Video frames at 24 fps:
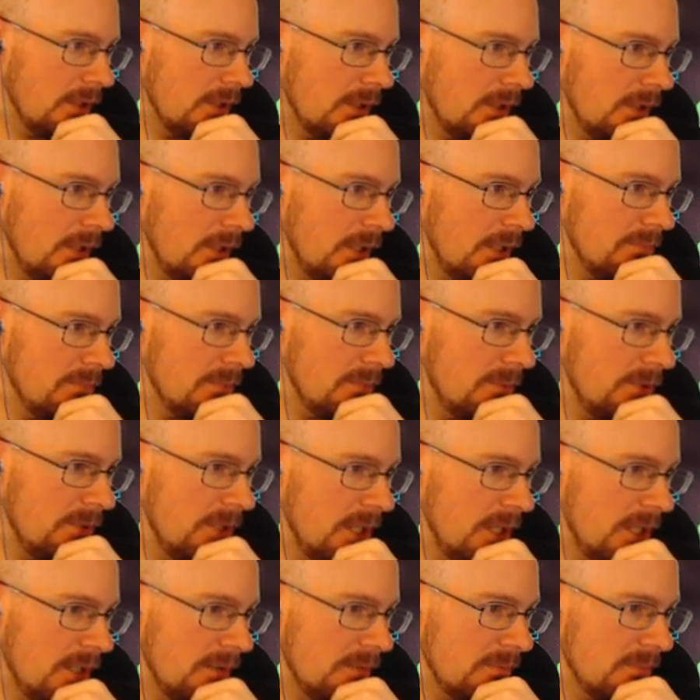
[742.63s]
God, my
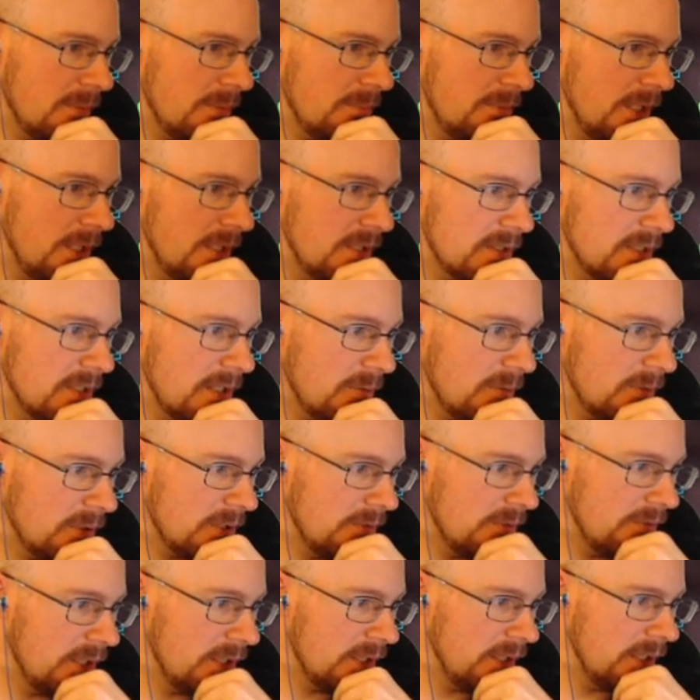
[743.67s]
brain. My brain's not
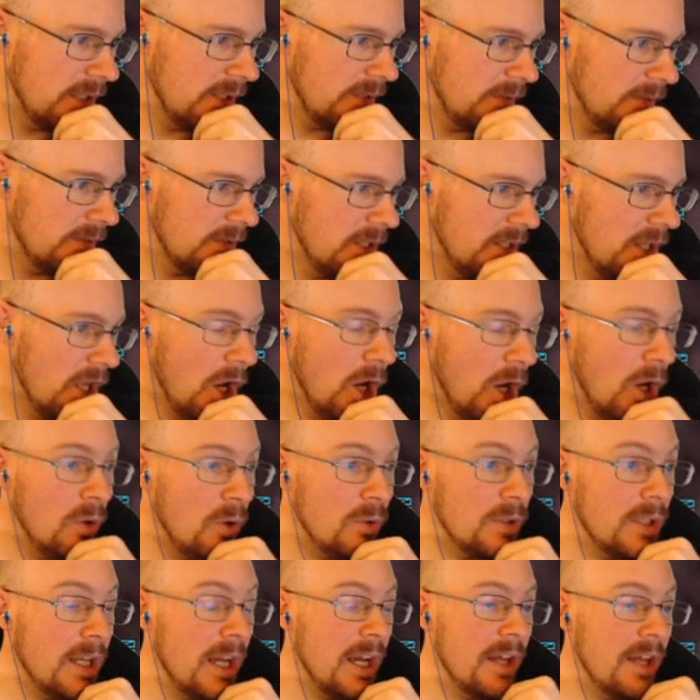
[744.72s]
working right now. Oh,
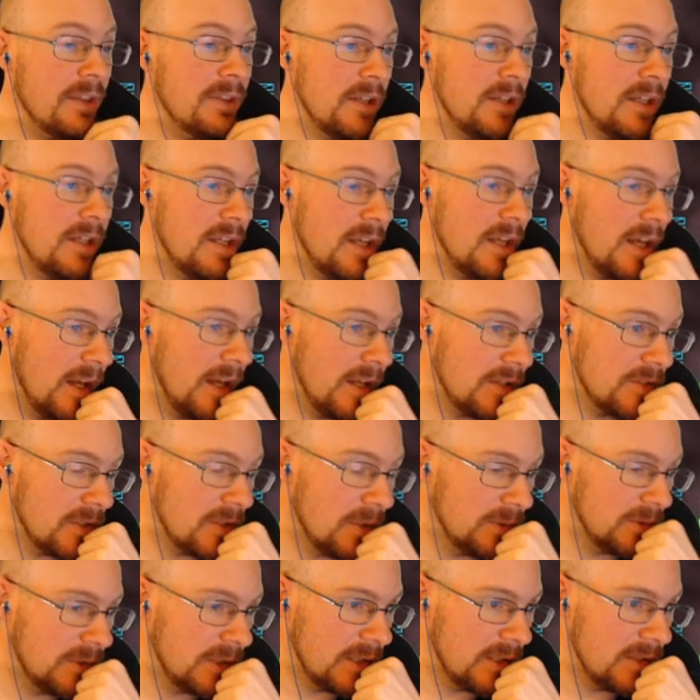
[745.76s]
yeah, the uh,
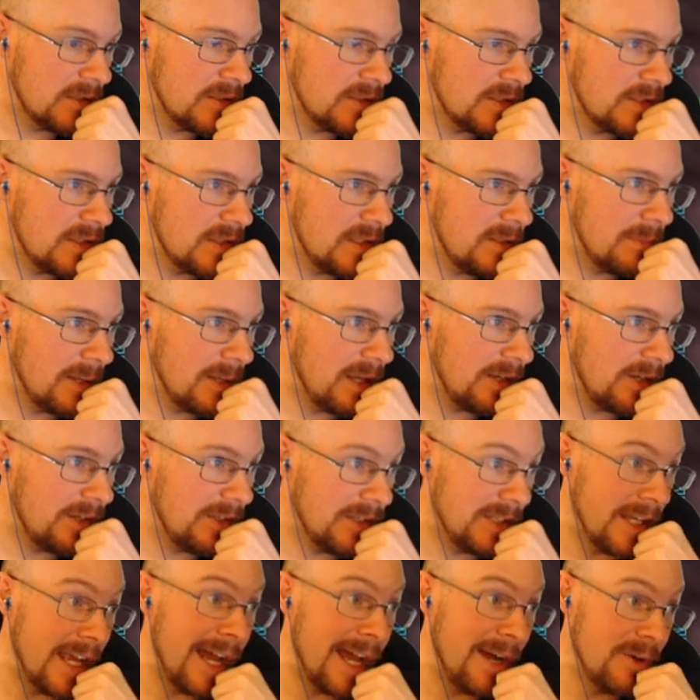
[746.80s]
Zoltan See Better.
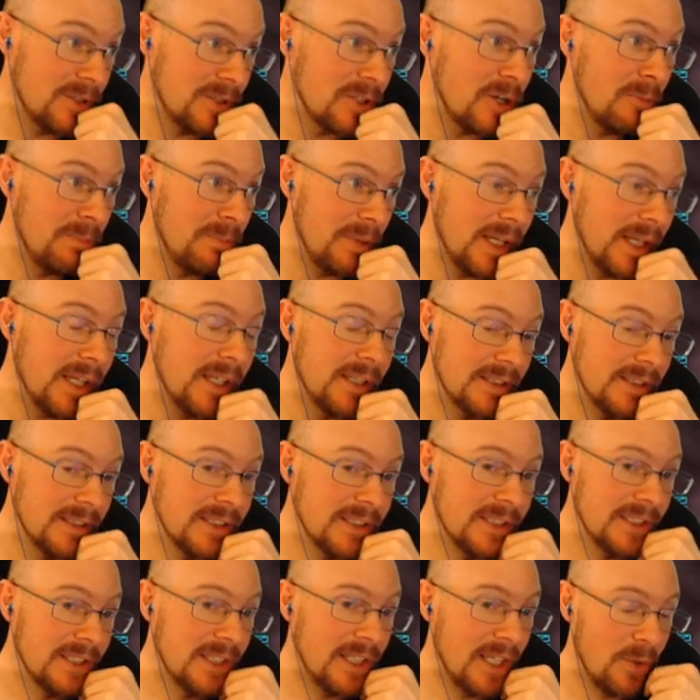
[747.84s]
Yeah, it was OP. It
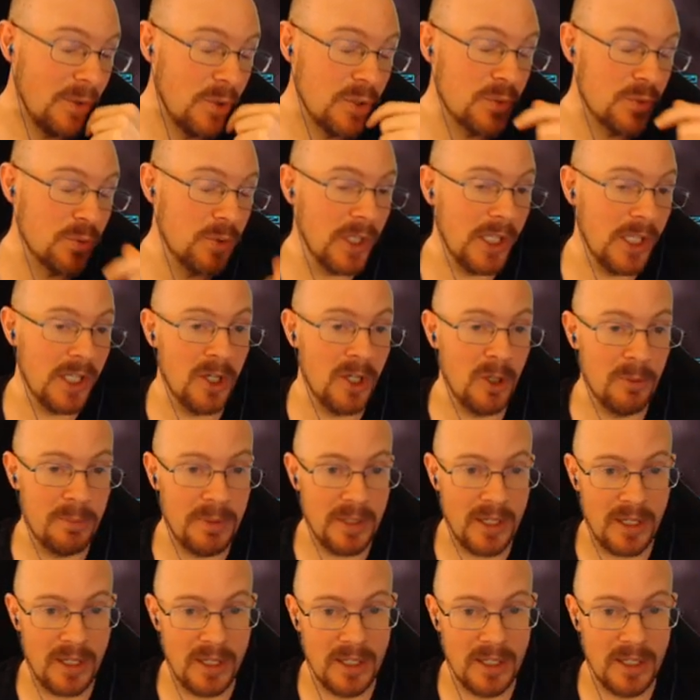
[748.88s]
was really OP.